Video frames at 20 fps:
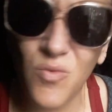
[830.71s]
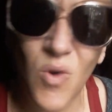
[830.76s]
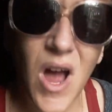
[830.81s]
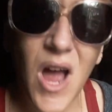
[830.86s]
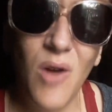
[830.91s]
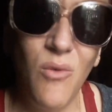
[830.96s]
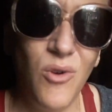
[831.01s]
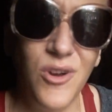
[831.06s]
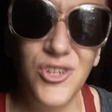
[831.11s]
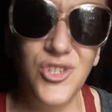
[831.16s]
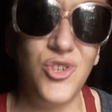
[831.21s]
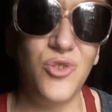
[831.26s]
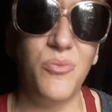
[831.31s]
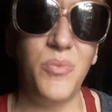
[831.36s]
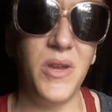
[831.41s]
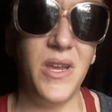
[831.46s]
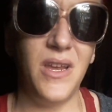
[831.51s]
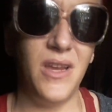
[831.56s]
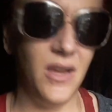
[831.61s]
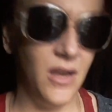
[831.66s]
Why would you
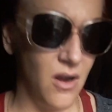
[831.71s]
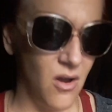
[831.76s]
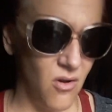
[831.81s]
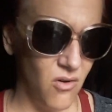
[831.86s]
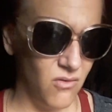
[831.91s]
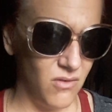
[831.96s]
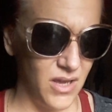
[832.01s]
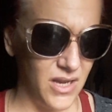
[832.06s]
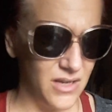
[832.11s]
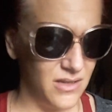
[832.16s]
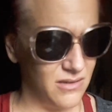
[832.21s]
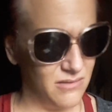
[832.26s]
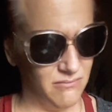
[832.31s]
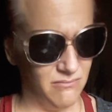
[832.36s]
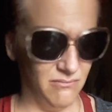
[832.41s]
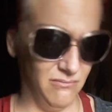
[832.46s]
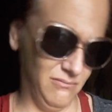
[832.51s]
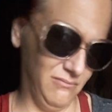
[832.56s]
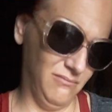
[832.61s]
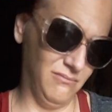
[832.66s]
be, you know? Like,
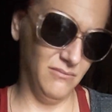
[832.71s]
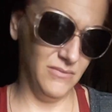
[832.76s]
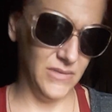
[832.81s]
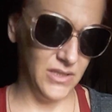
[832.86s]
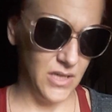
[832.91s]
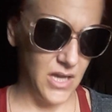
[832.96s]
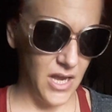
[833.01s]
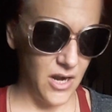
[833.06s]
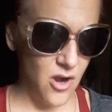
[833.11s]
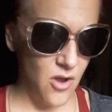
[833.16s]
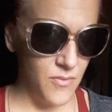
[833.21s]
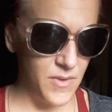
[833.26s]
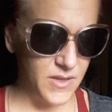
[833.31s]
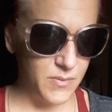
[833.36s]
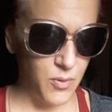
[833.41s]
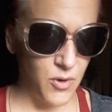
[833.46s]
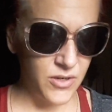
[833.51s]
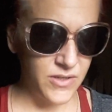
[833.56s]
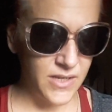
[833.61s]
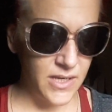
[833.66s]
I don't know, this
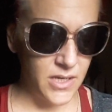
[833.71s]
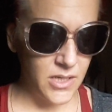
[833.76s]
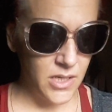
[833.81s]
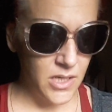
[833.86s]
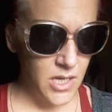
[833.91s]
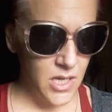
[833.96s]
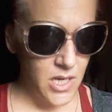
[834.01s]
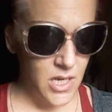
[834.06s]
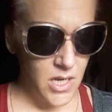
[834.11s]
person,